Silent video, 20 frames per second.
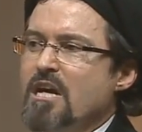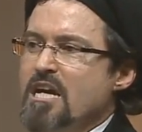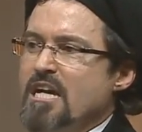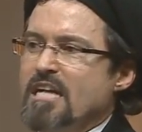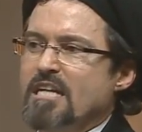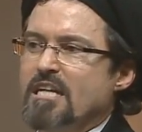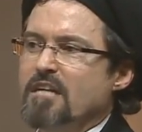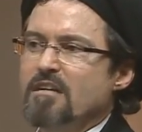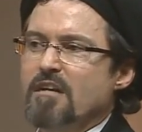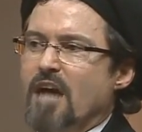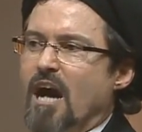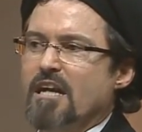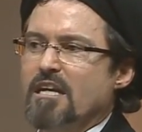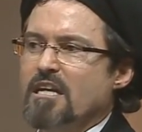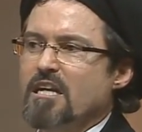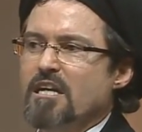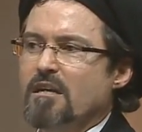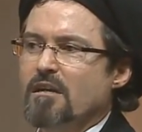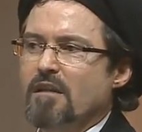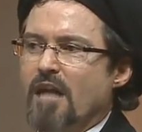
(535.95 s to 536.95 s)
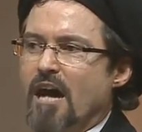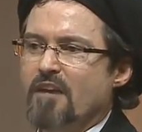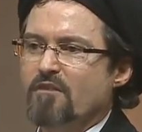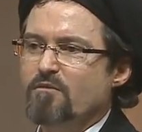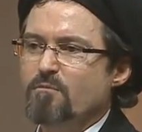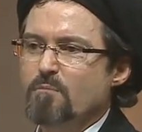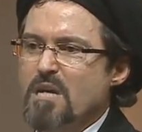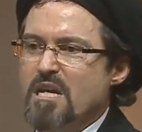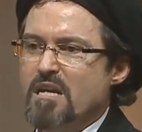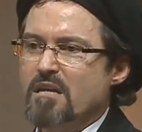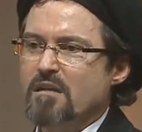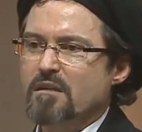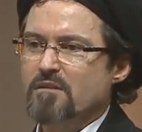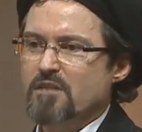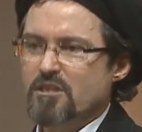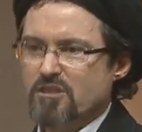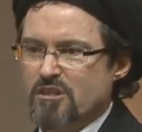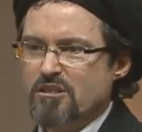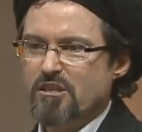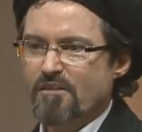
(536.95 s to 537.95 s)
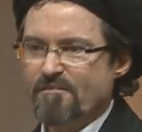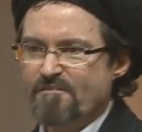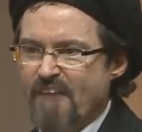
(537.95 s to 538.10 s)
He did not eat a lot of meat. This is a